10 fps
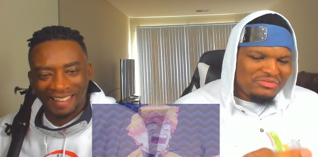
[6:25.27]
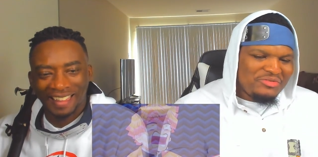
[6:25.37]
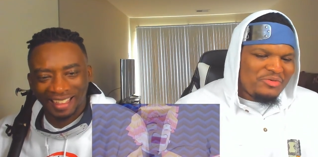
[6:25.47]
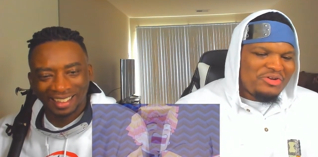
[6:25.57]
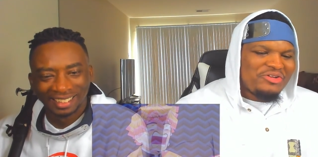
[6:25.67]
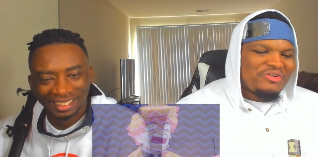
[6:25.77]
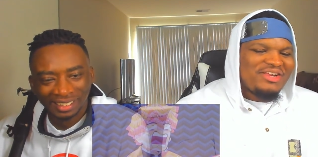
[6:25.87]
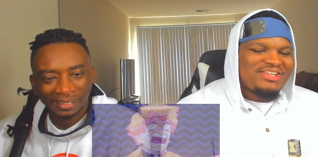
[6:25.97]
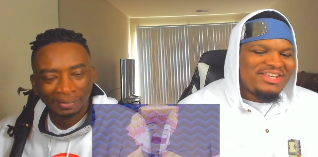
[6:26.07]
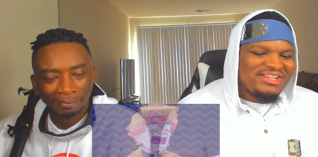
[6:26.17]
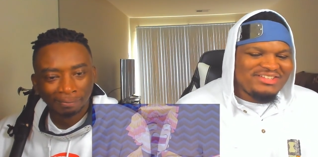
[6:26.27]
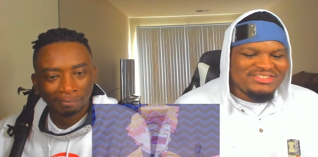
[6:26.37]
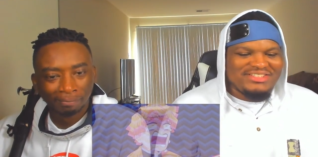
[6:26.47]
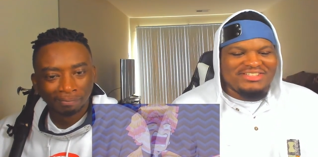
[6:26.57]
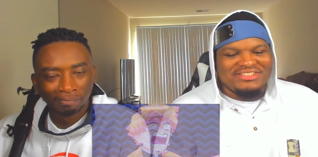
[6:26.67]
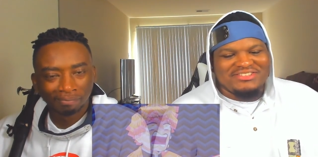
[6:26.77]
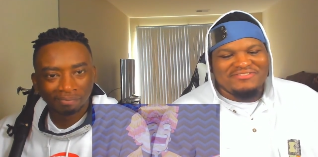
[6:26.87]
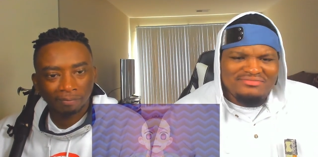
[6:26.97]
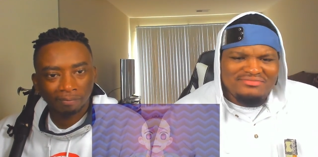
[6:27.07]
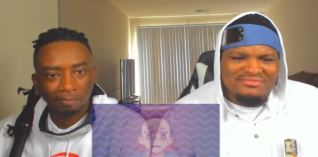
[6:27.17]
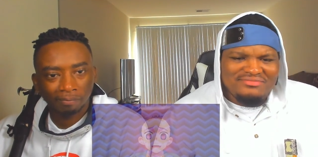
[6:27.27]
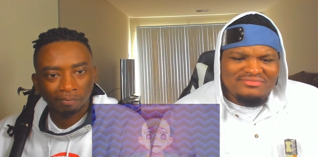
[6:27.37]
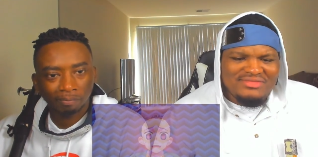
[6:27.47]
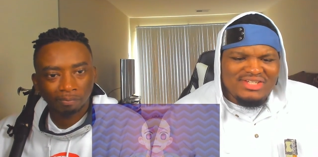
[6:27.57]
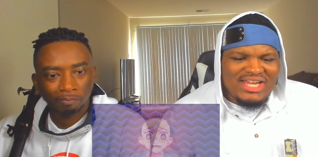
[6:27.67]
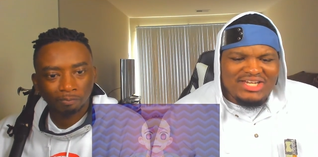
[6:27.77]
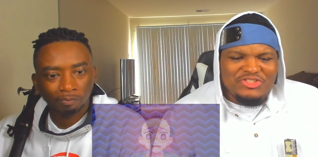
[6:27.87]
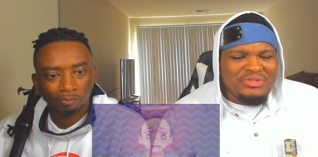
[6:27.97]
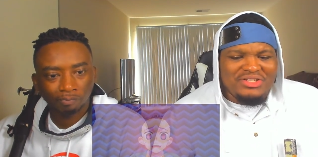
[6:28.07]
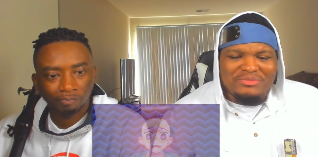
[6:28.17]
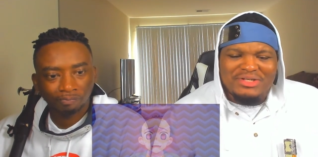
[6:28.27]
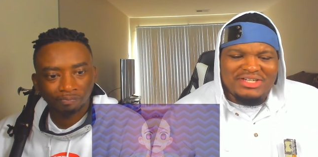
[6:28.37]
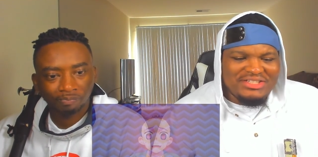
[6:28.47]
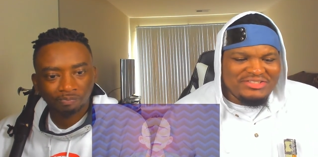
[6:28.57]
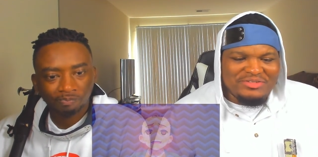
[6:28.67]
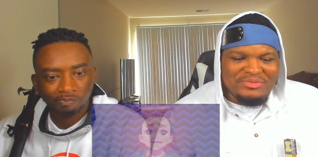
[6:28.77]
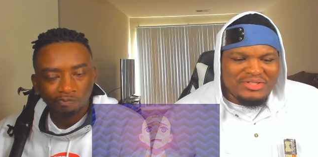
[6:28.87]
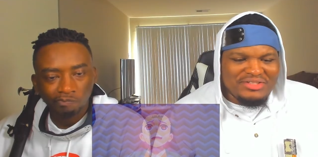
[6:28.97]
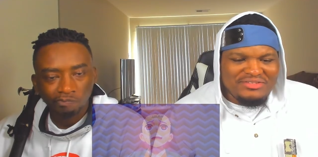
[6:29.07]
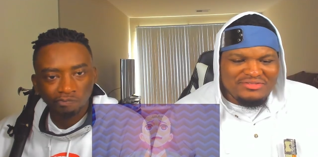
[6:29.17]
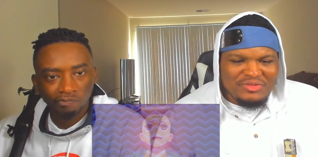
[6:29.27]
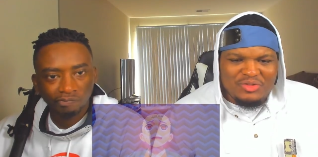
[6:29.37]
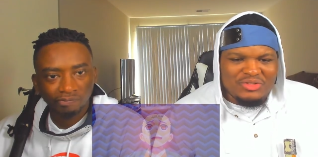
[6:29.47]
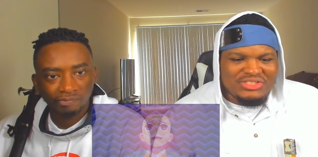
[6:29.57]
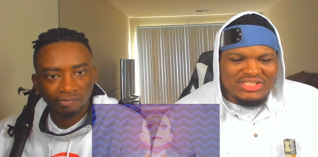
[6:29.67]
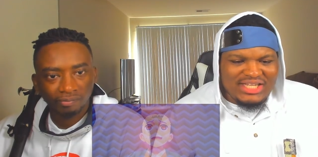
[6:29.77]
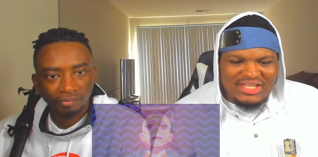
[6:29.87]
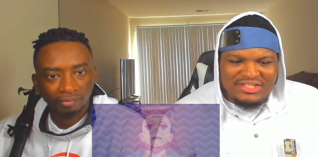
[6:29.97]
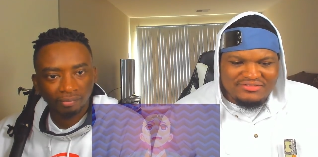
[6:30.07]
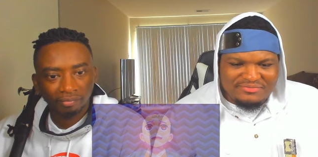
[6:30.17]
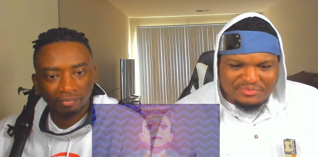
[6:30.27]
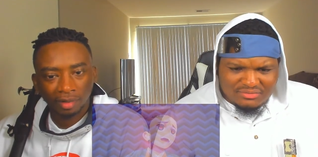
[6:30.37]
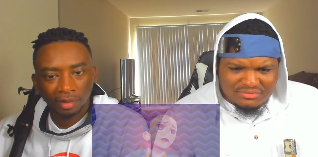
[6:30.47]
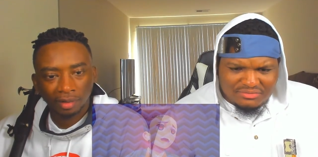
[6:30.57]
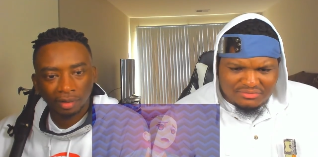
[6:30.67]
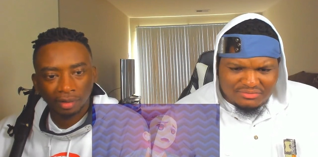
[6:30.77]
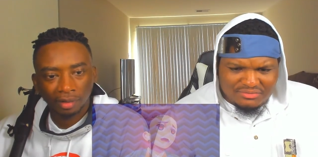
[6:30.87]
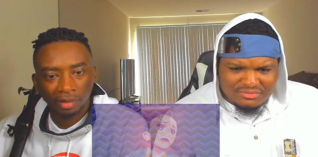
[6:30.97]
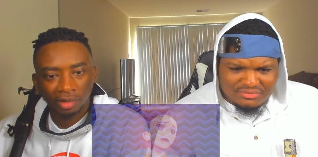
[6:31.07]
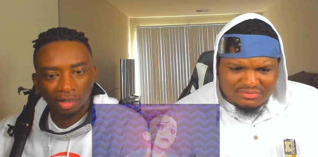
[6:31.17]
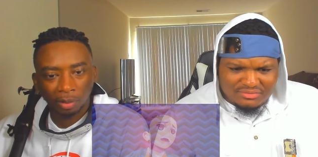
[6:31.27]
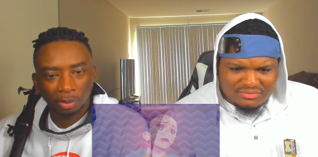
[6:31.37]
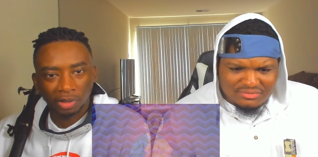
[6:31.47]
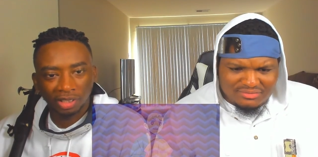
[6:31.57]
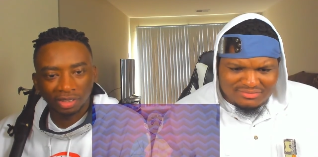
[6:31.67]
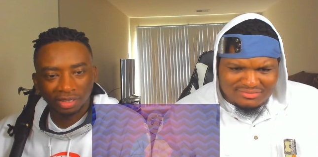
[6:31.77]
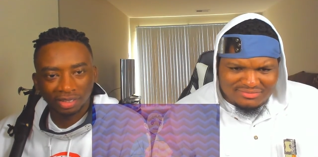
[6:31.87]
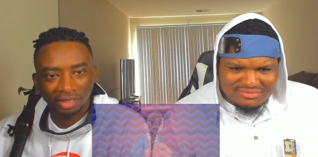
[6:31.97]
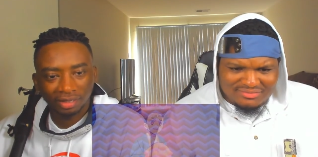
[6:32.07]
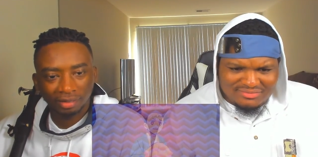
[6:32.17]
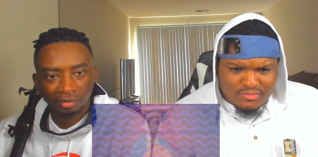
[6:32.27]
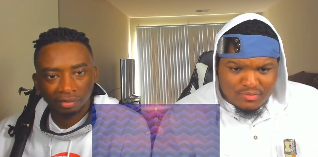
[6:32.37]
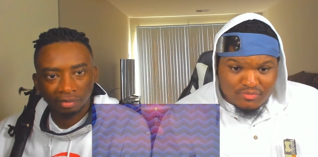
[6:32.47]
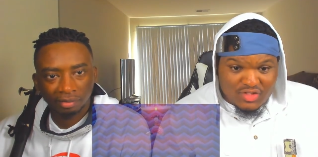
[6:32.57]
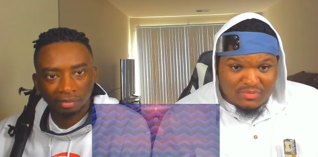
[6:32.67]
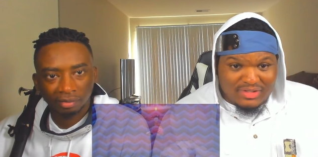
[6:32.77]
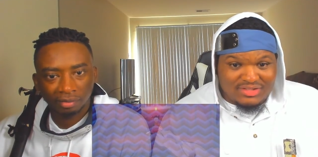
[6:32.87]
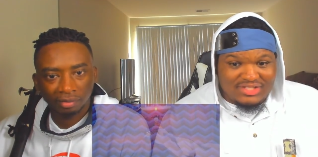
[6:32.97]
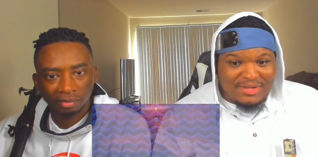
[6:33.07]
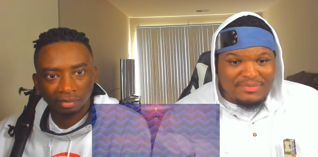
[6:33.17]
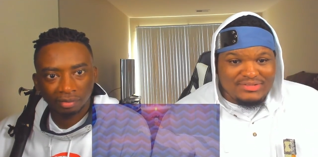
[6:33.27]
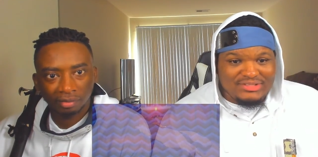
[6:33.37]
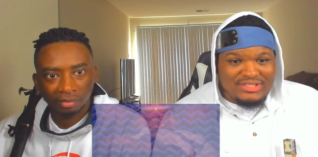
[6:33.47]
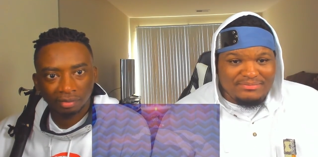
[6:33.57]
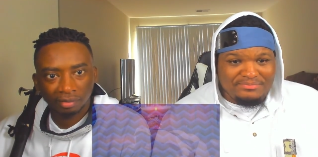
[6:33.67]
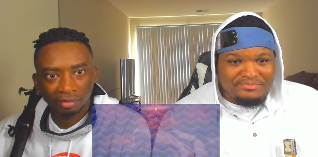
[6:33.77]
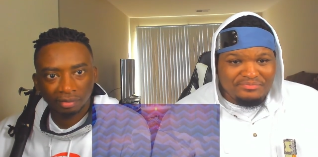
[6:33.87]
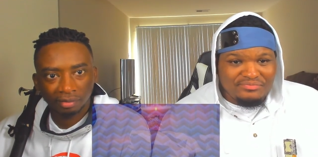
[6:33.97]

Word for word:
Speaker 1: what a great kid this is. How did you become a hunter, bro? Or a slayer? Double digits. You about to tap into something?